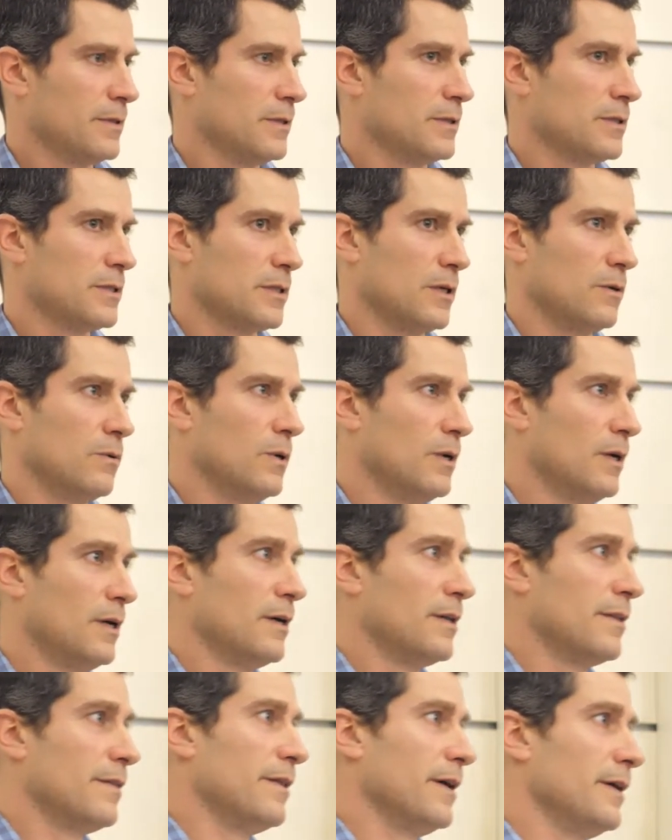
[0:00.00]
So
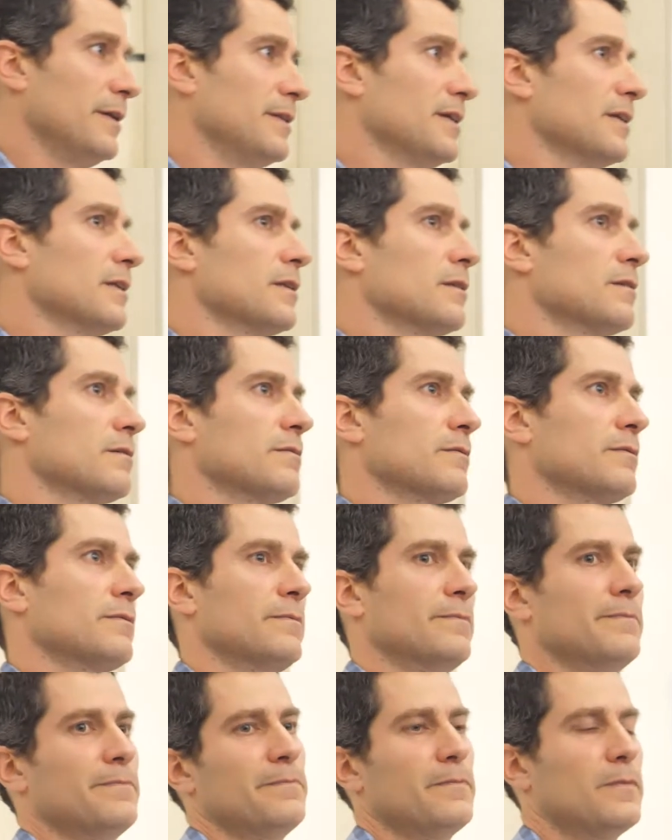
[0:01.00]
they didn't
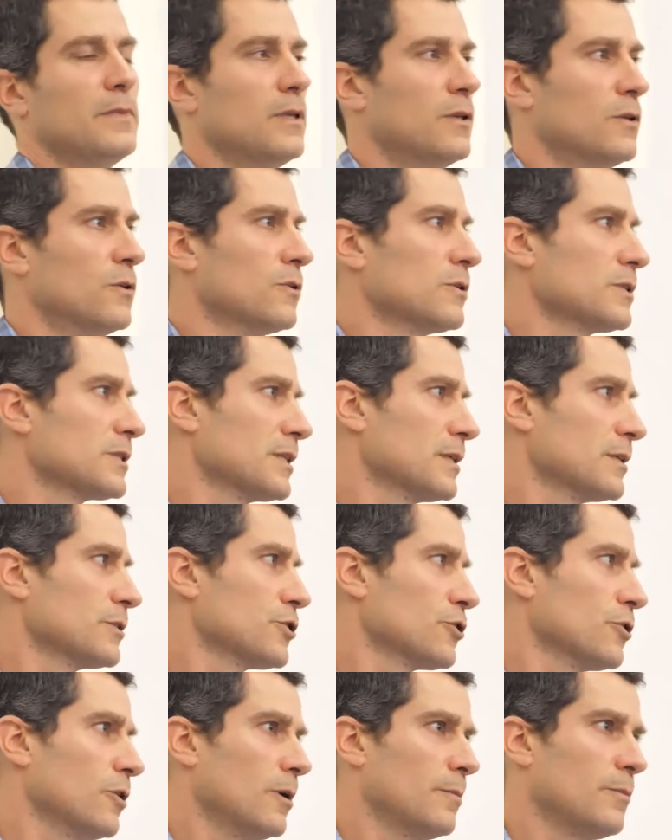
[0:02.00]
lose their
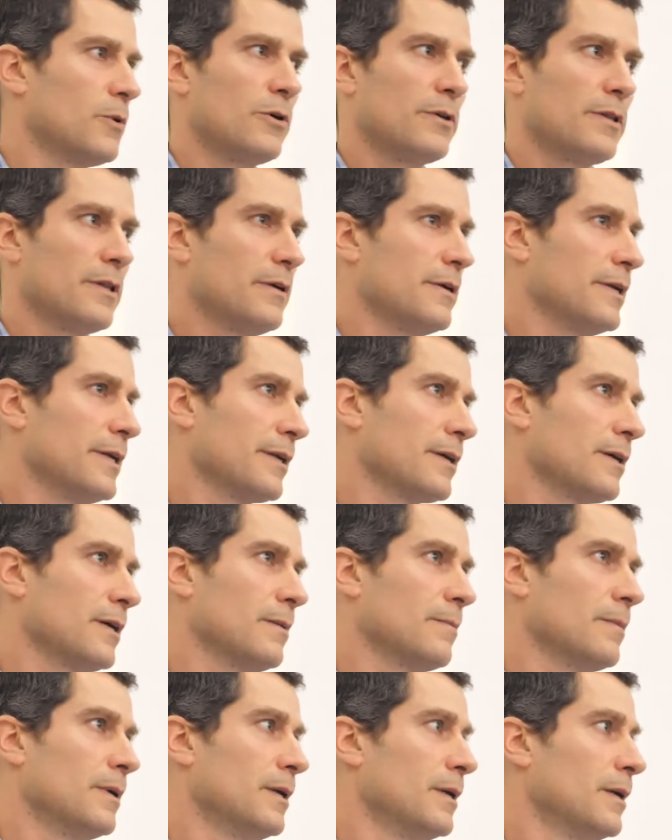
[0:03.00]
job or their income,